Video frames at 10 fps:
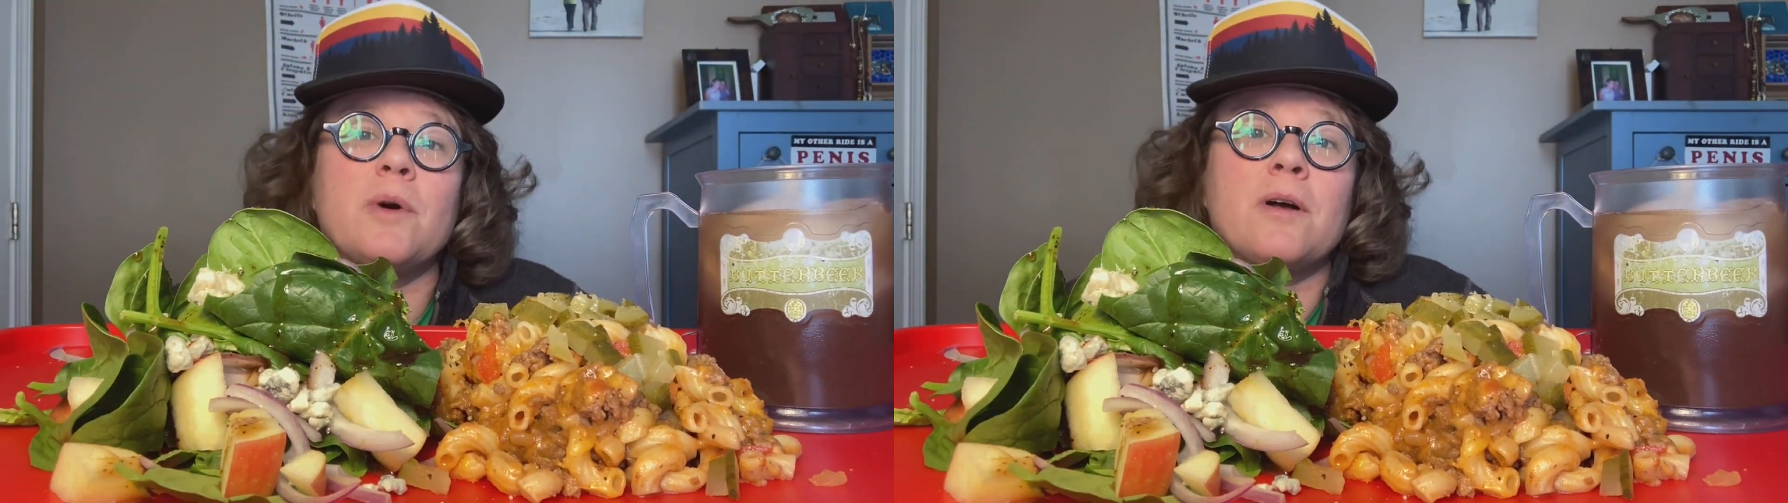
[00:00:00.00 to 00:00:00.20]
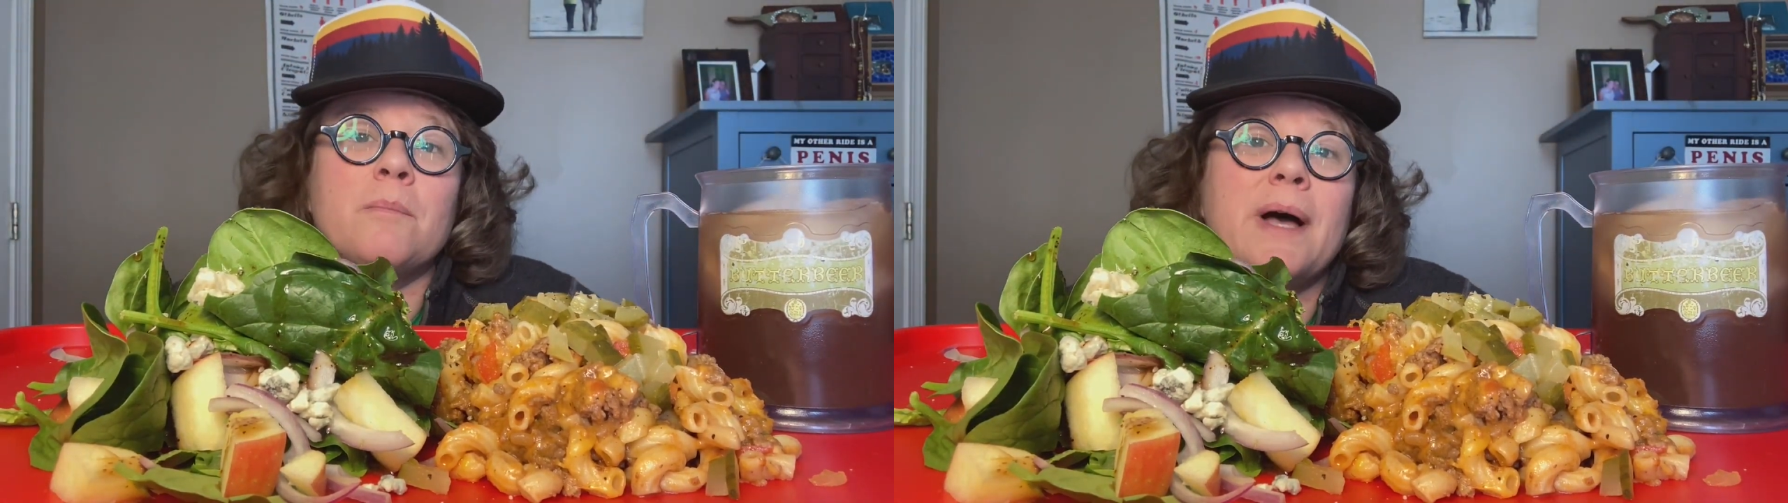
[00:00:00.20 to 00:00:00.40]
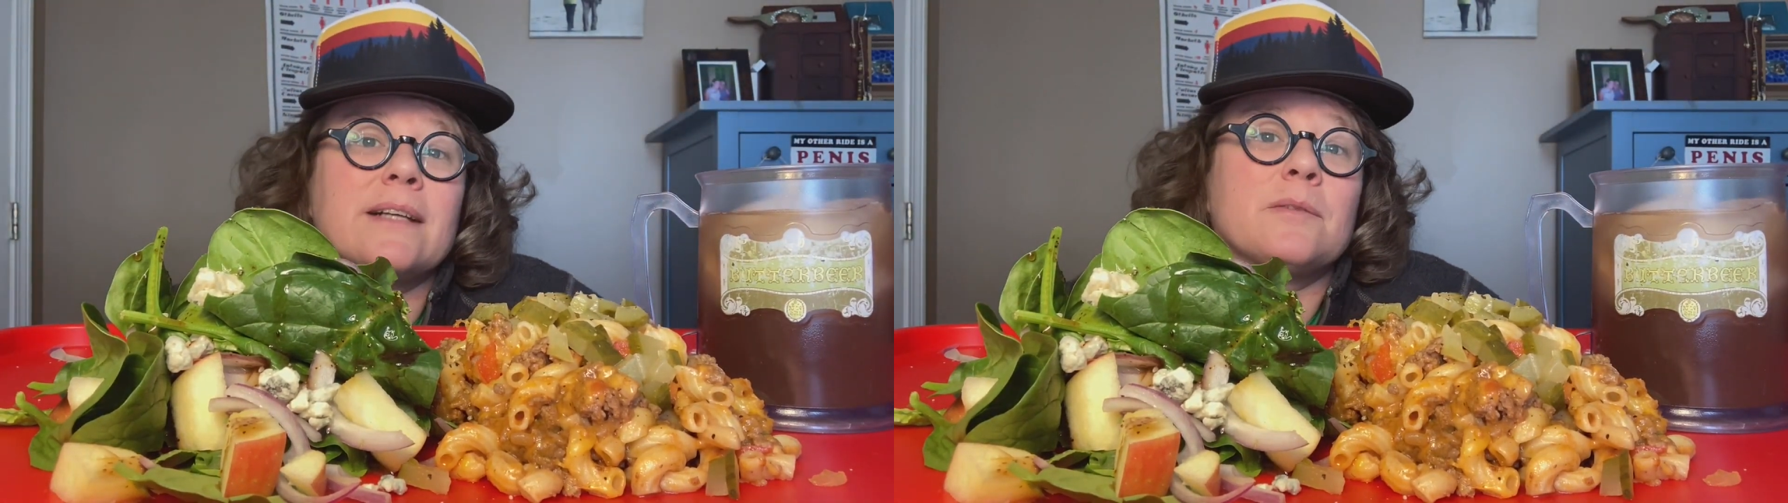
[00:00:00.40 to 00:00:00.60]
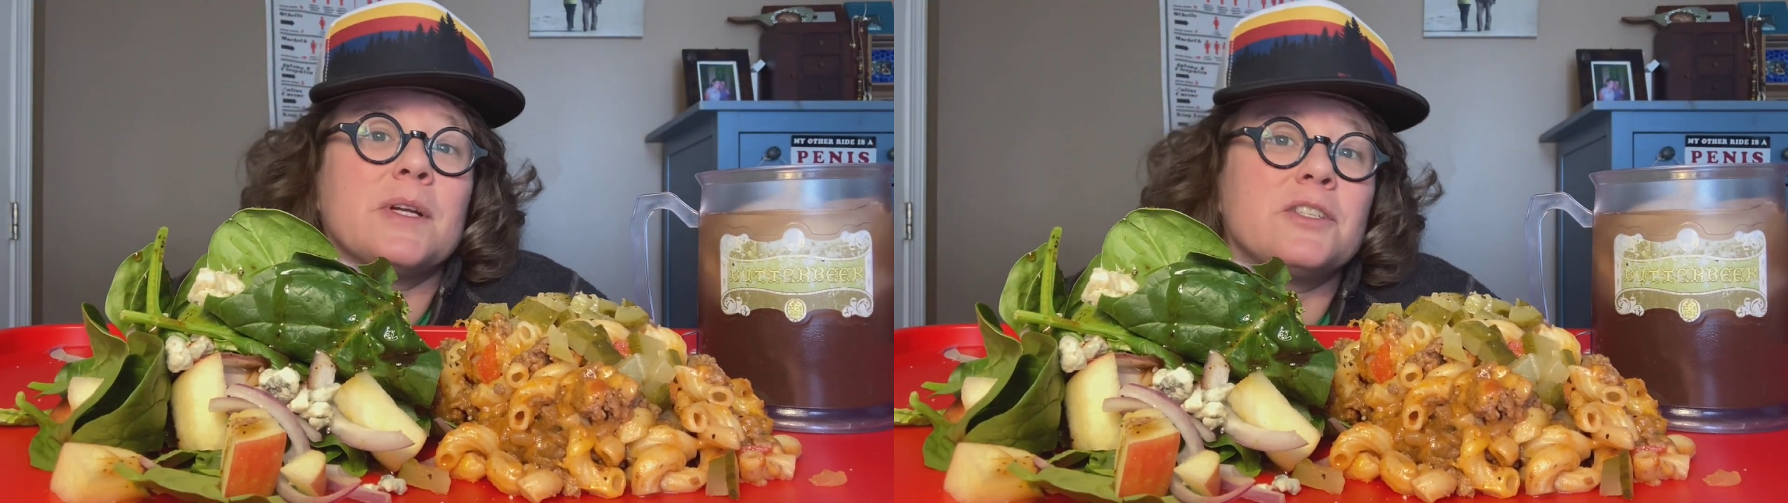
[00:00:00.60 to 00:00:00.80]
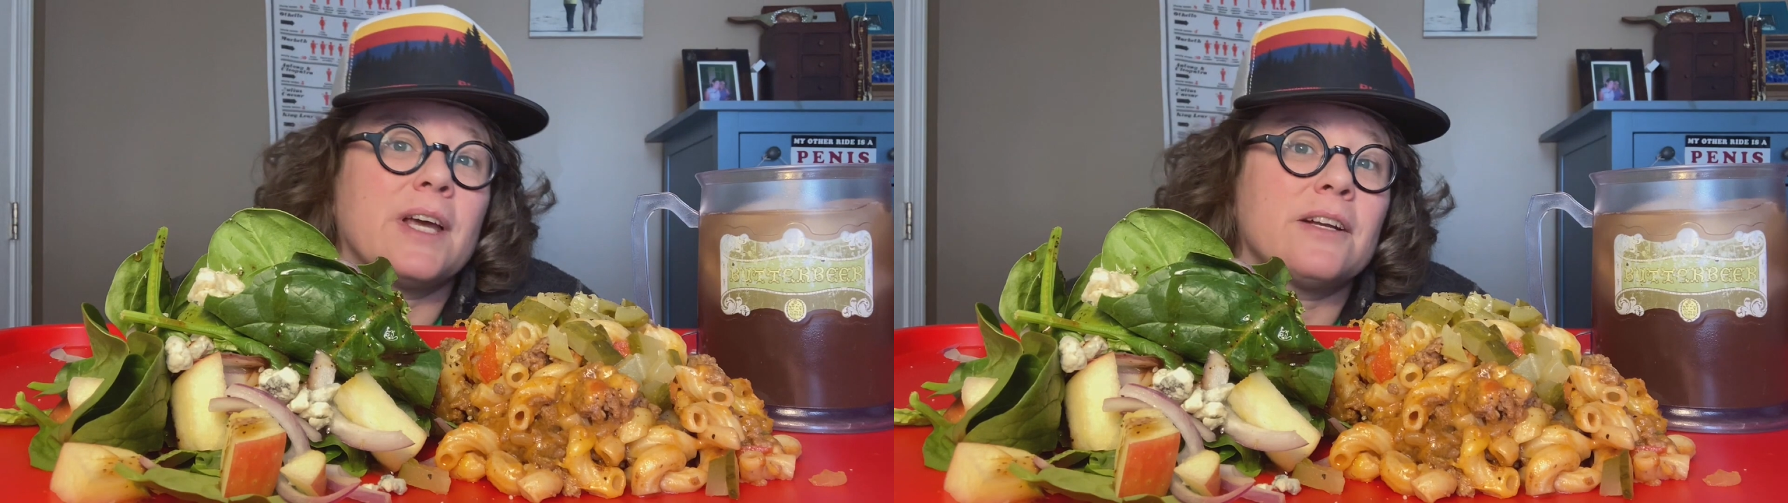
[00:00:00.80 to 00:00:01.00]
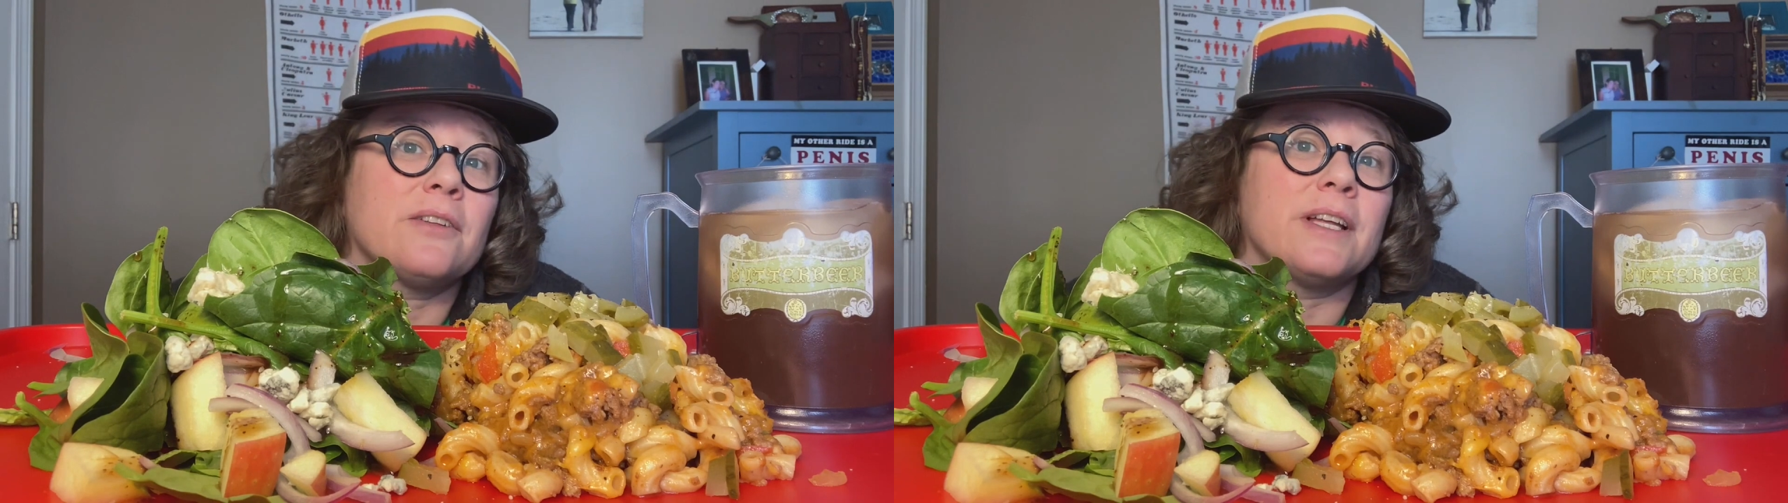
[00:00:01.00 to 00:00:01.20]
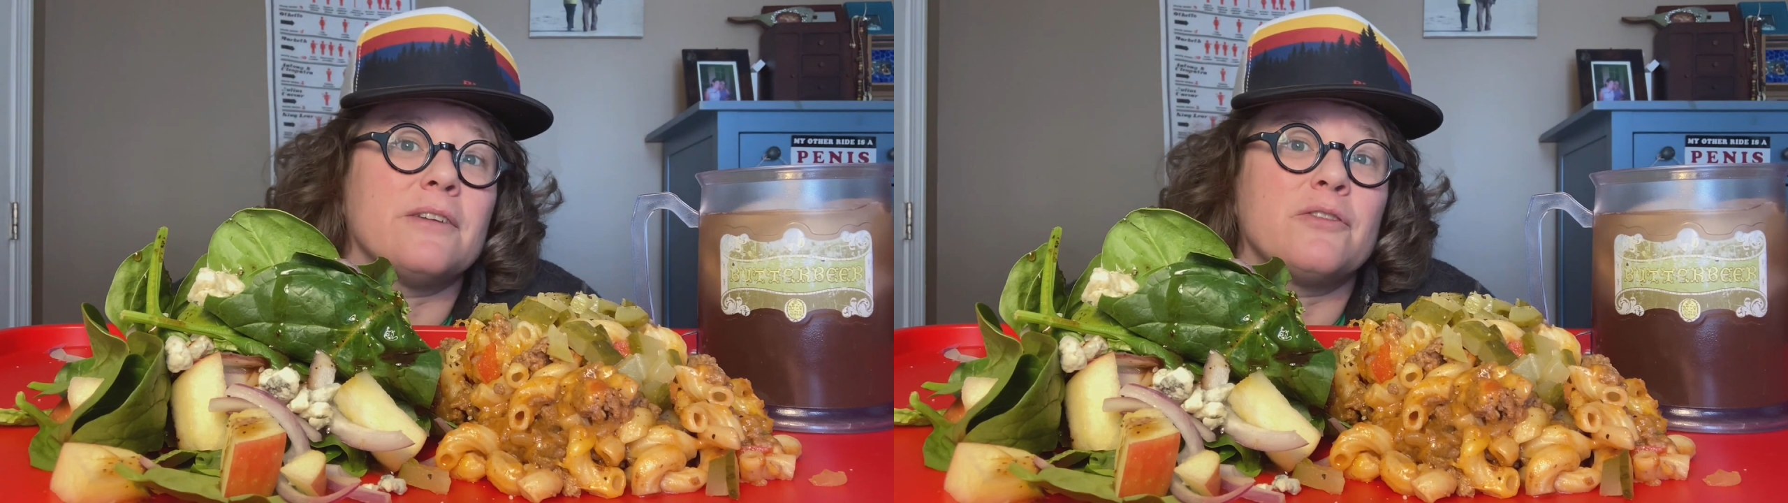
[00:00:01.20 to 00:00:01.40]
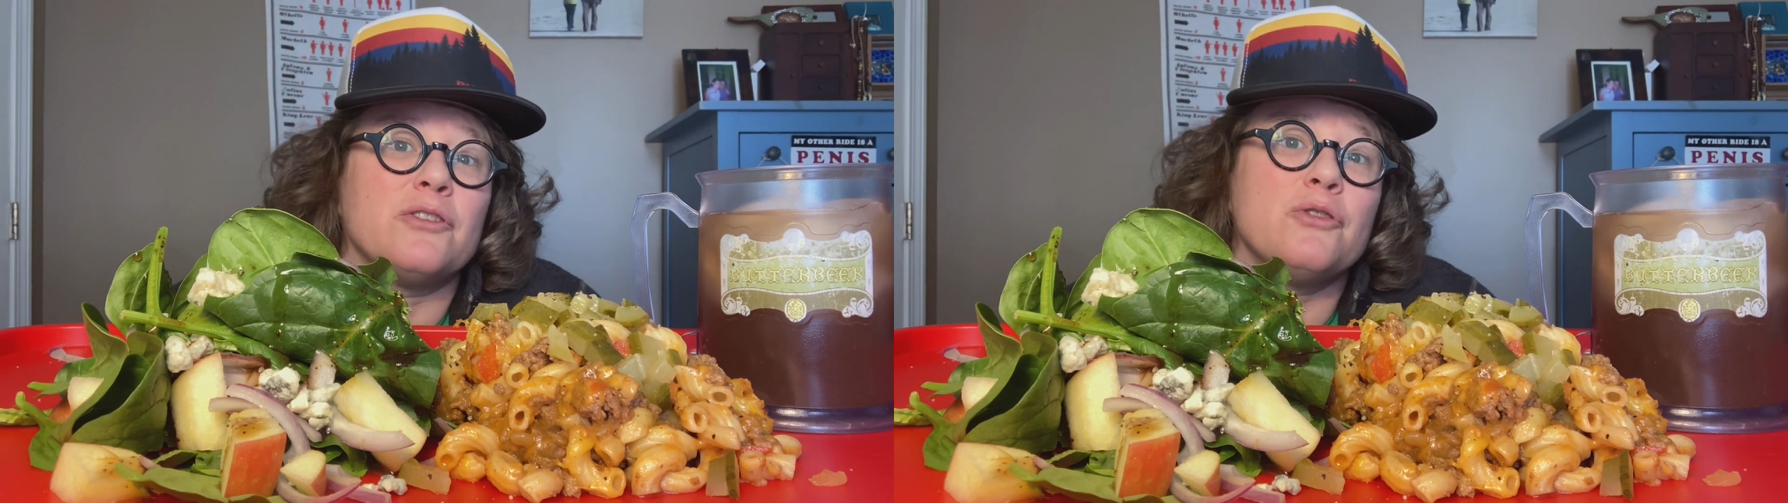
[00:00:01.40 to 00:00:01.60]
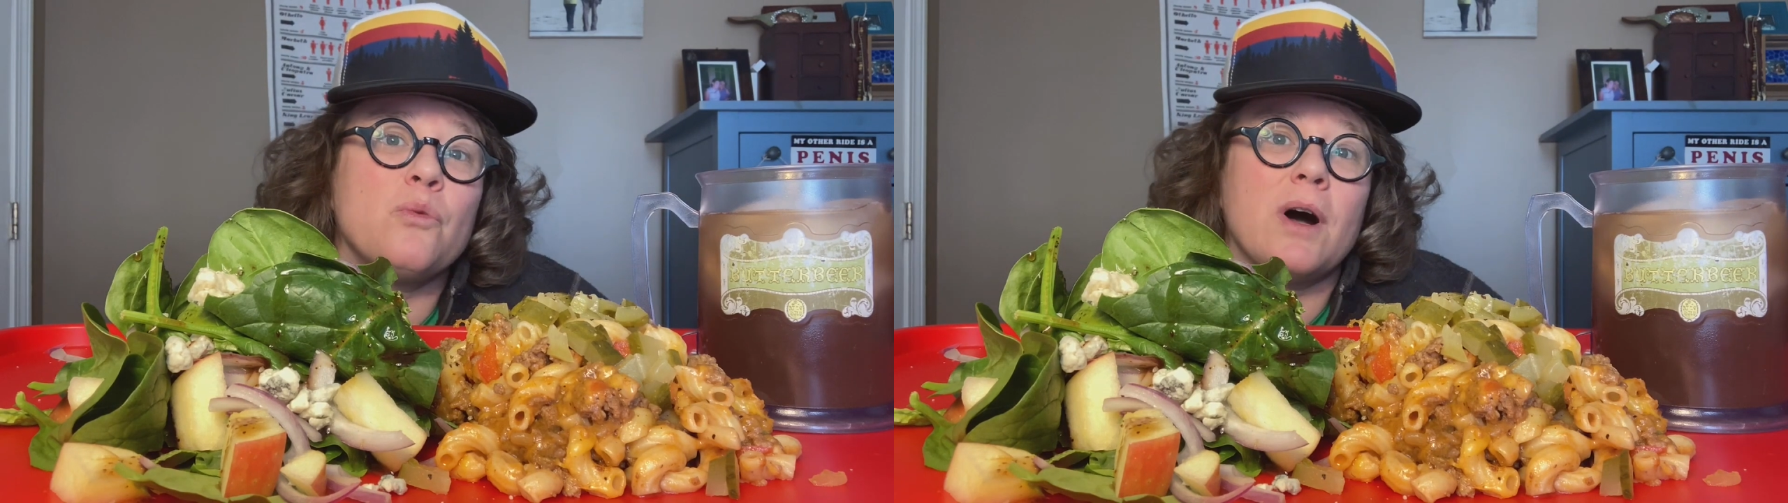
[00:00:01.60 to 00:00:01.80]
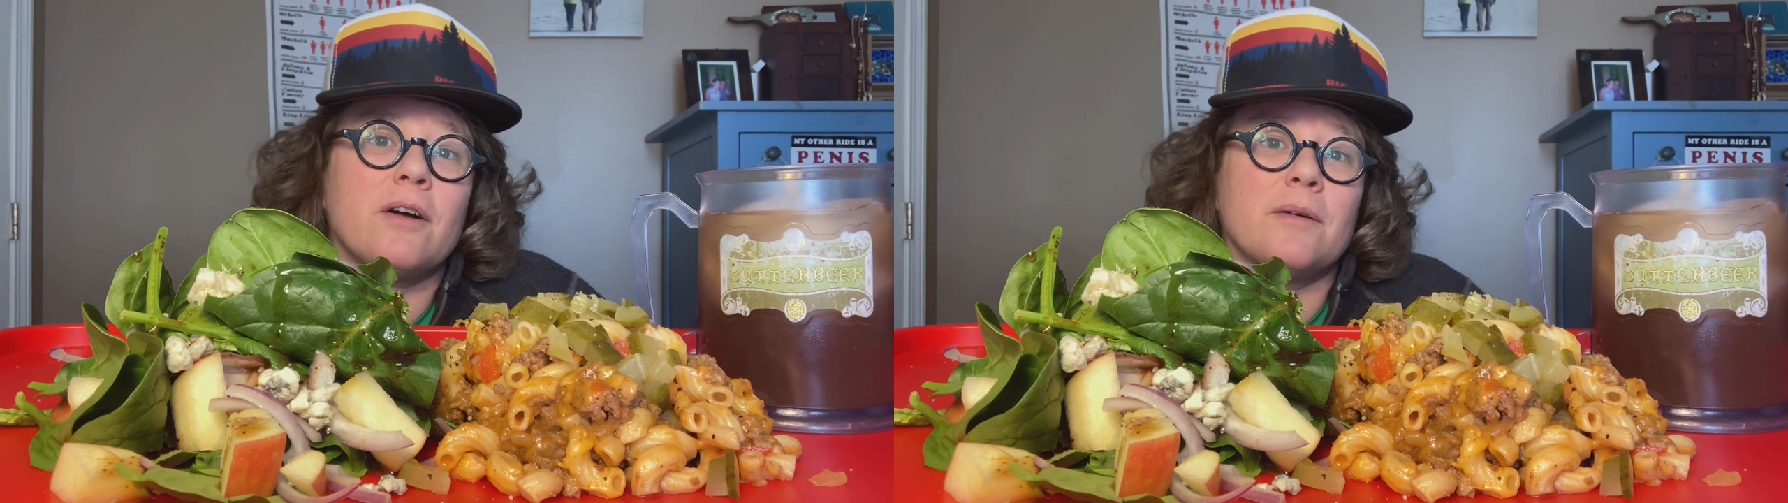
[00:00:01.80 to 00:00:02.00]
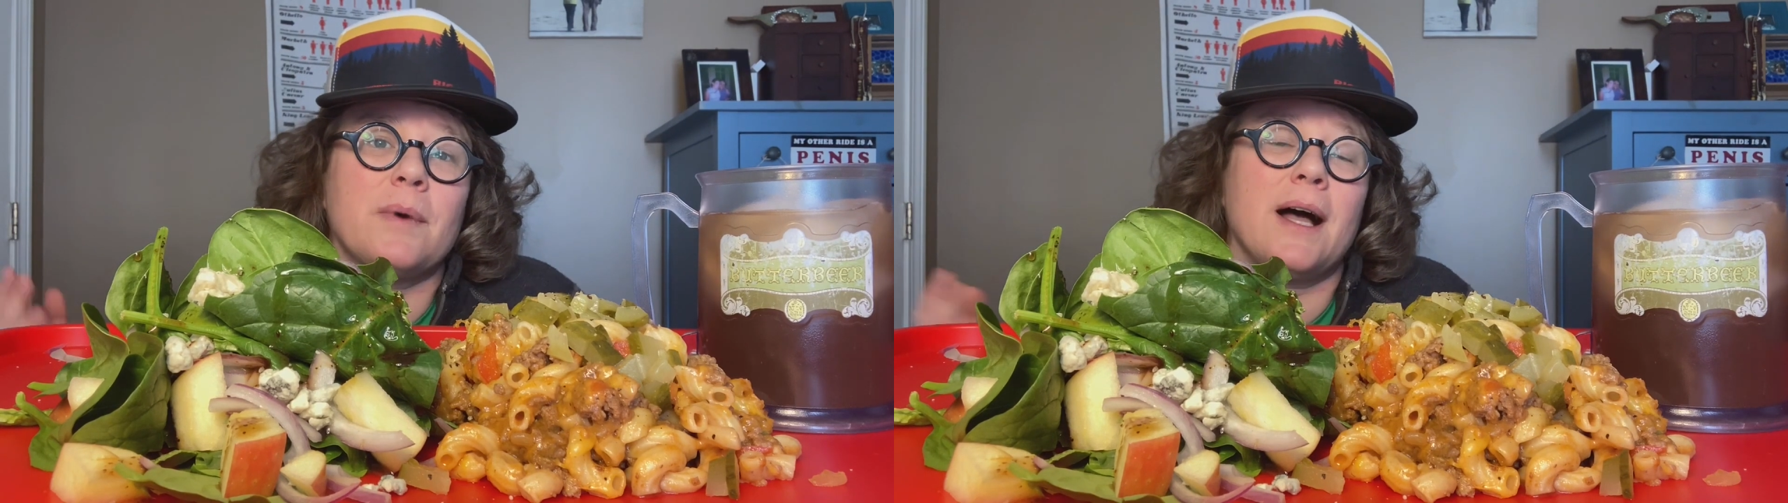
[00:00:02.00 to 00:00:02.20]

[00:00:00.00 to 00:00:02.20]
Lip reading: Welcome back to my channel, and if you're new, welcome.